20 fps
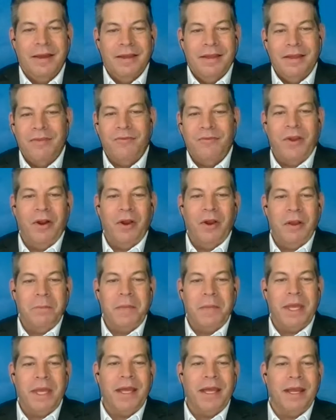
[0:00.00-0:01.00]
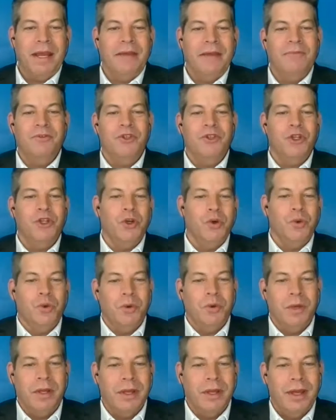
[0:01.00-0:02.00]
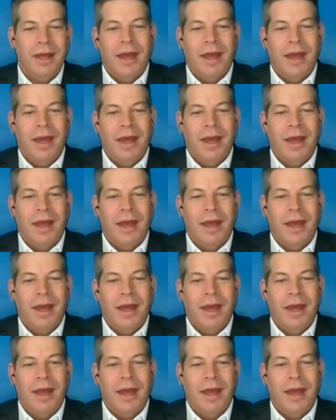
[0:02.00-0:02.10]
the very beginning of June,